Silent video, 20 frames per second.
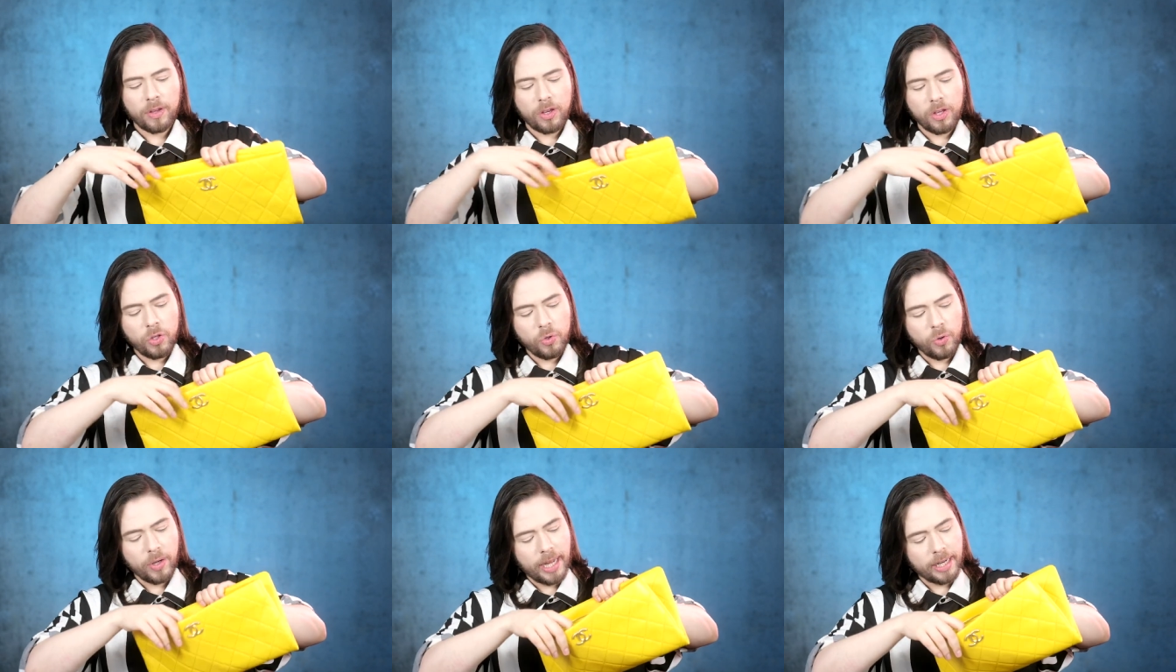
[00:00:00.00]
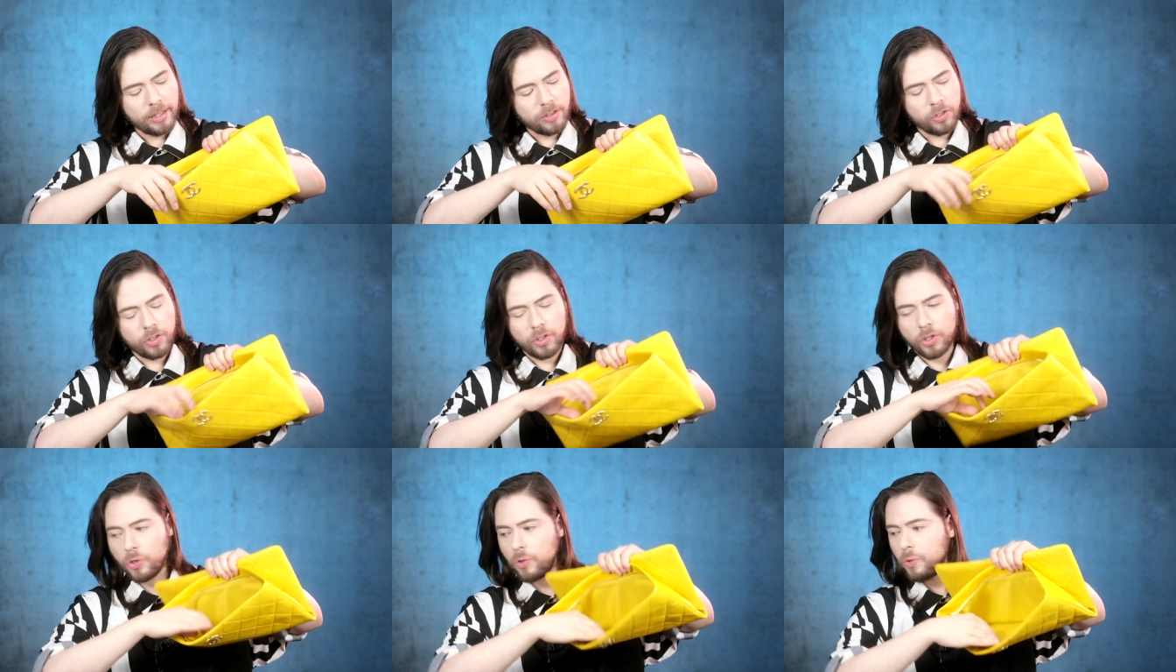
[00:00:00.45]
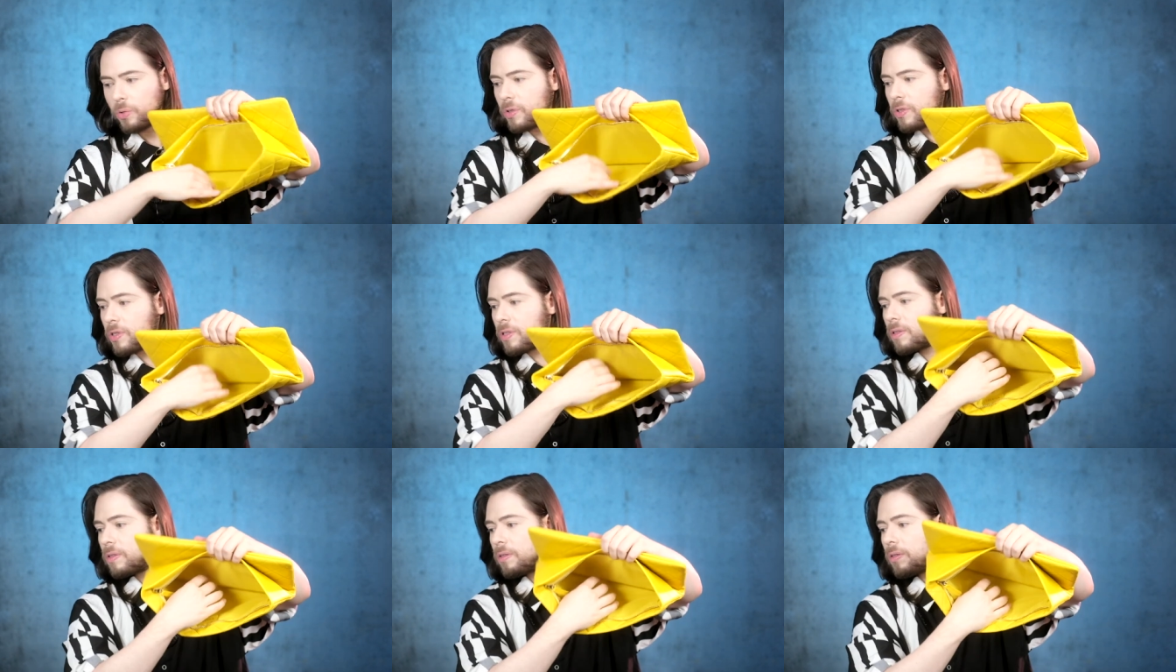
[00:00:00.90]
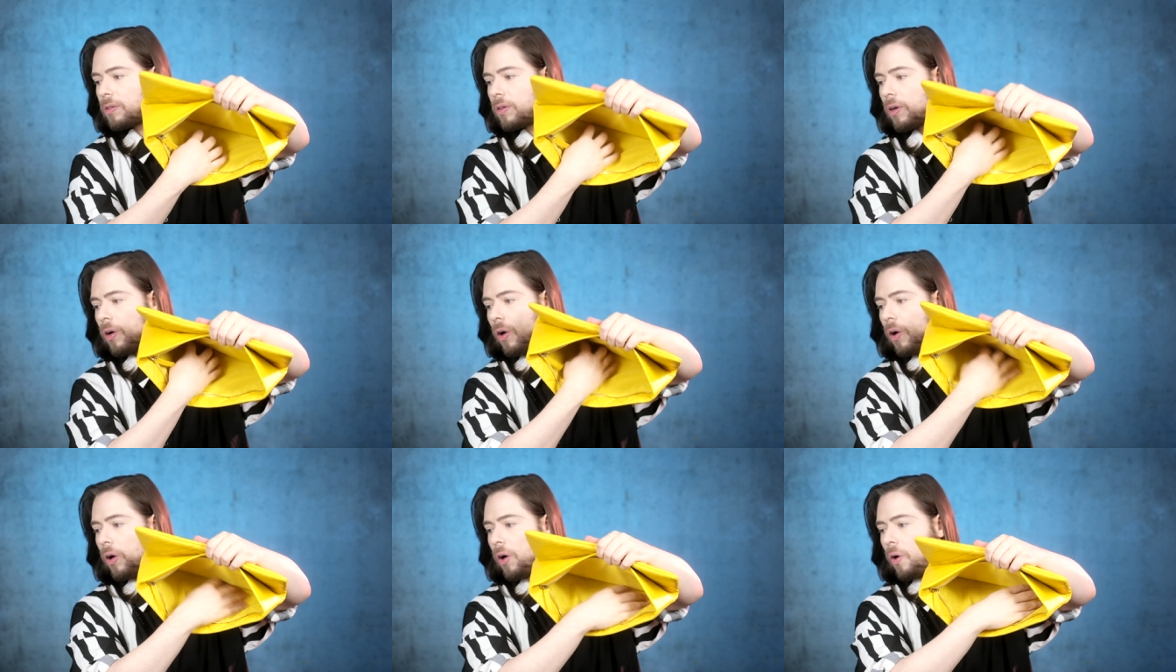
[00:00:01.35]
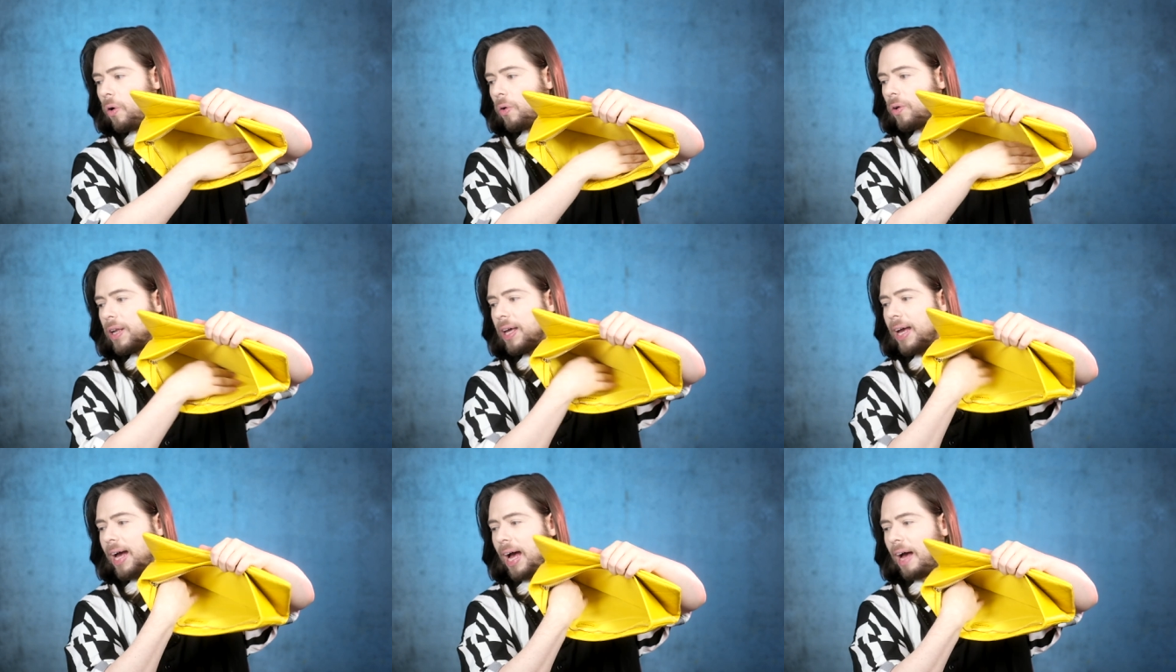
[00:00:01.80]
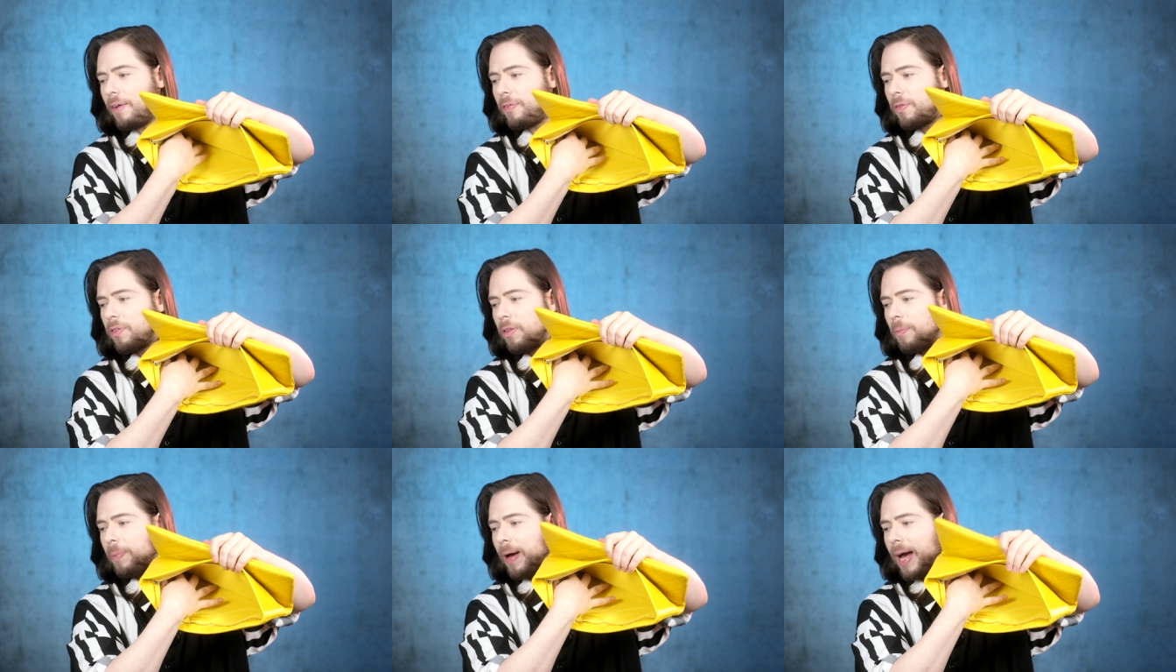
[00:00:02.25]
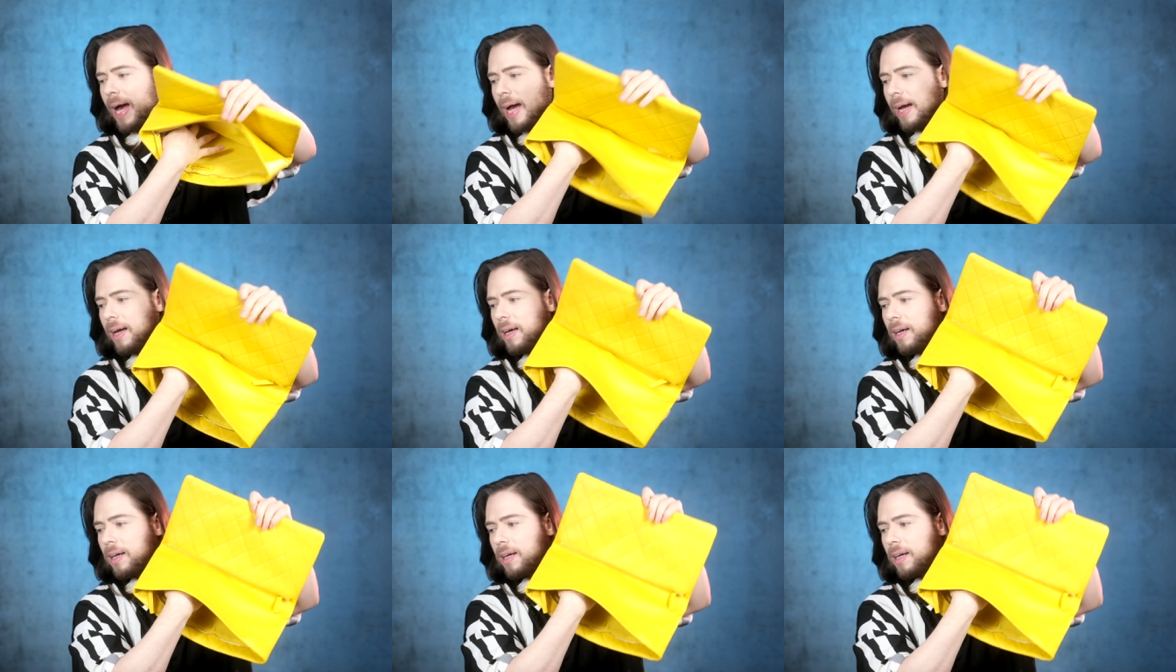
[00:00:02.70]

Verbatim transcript: you get to use only half of the bag,